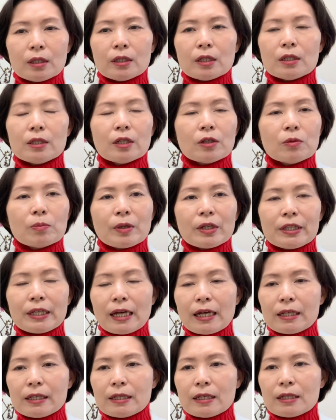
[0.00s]
the
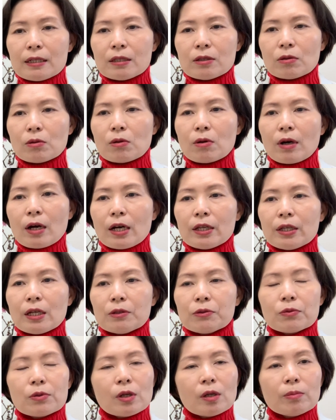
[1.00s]
dermatitis or
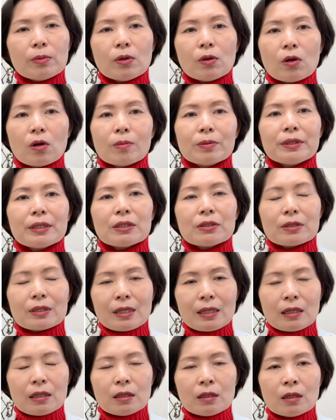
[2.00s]
other trouble of the
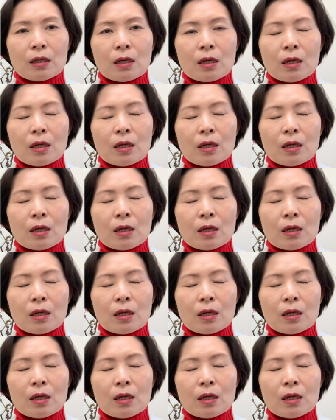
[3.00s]
skin,